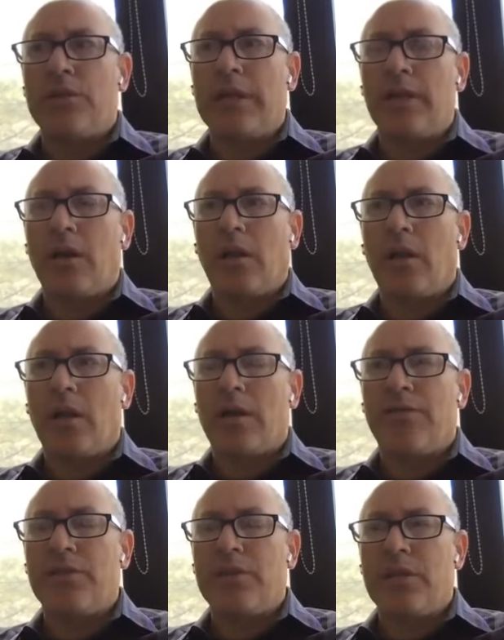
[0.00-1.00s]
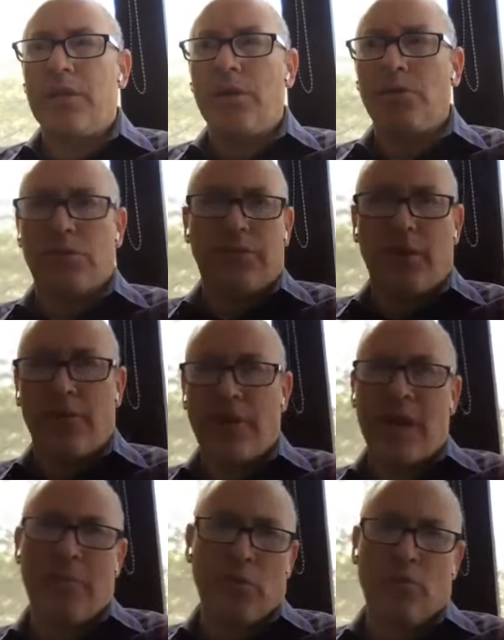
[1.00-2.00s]
that a lot of CEOs of, of
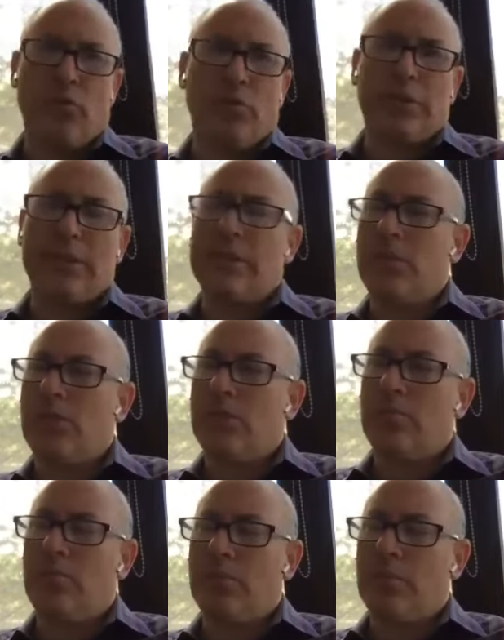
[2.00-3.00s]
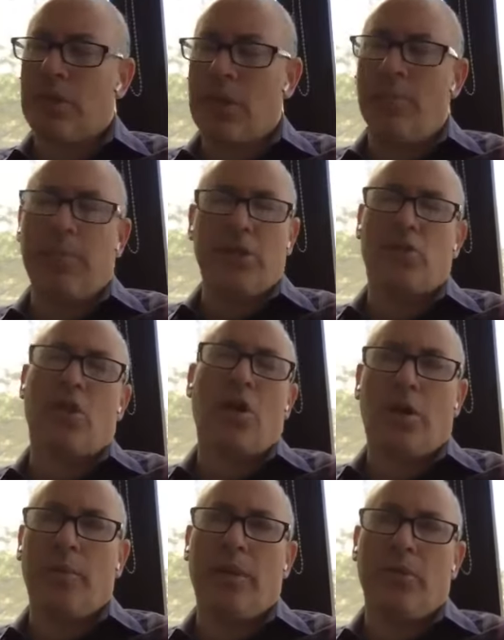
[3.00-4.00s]
hypergrowth companies
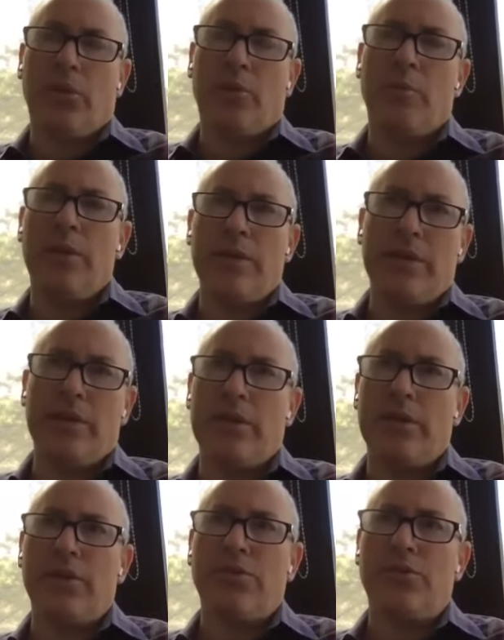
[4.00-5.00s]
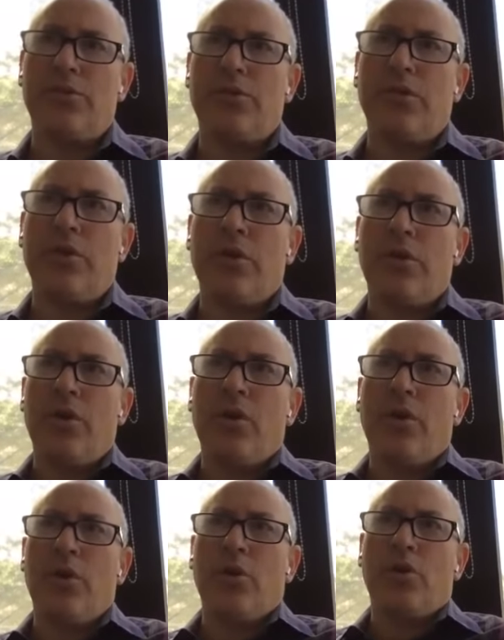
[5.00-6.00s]
talk about with me is
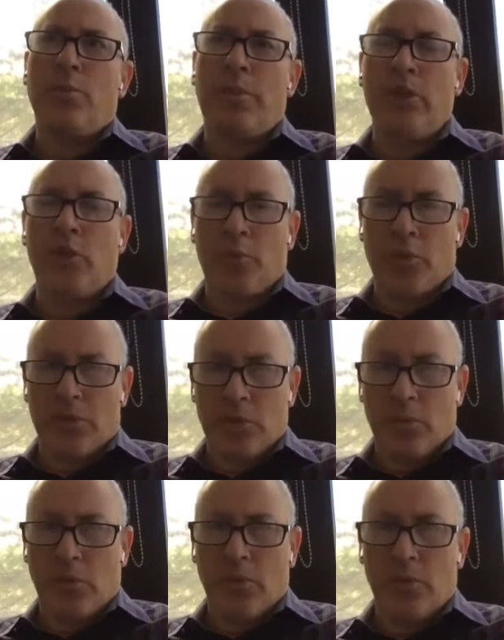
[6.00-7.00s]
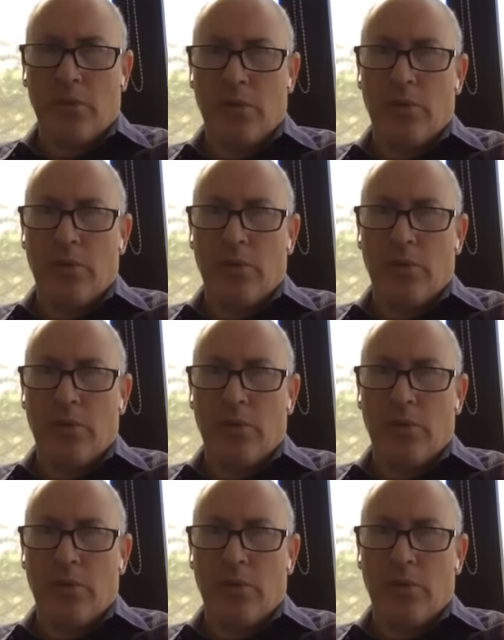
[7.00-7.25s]
the Peter principle,